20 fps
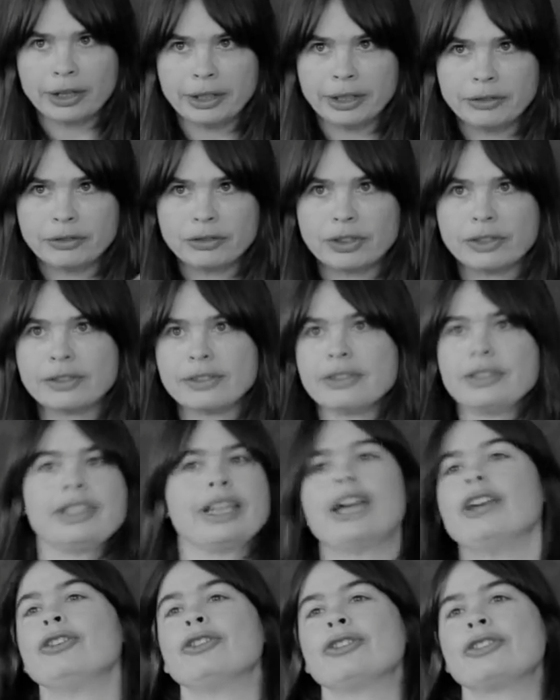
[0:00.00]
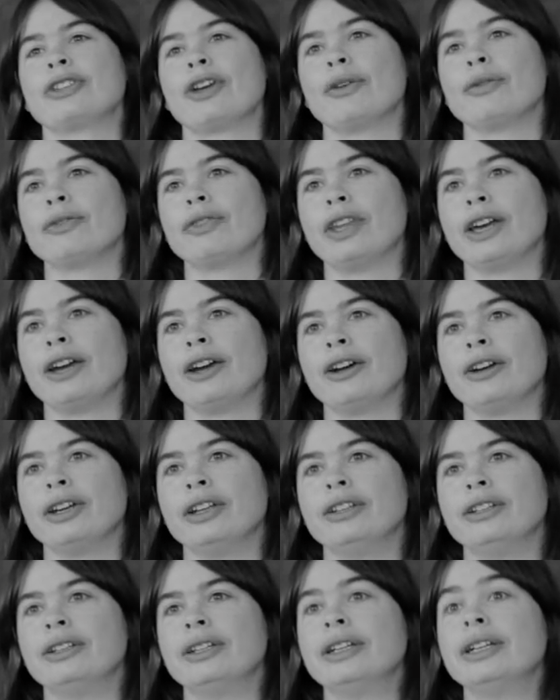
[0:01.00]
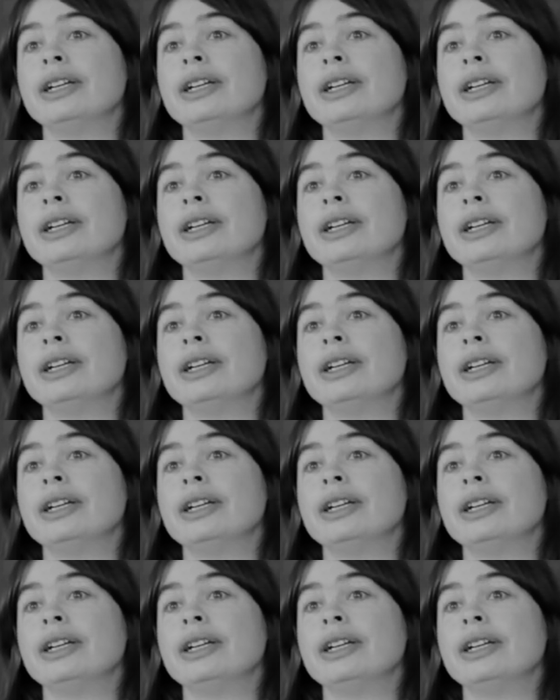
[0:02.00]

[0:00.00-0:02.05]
and just get yourself there and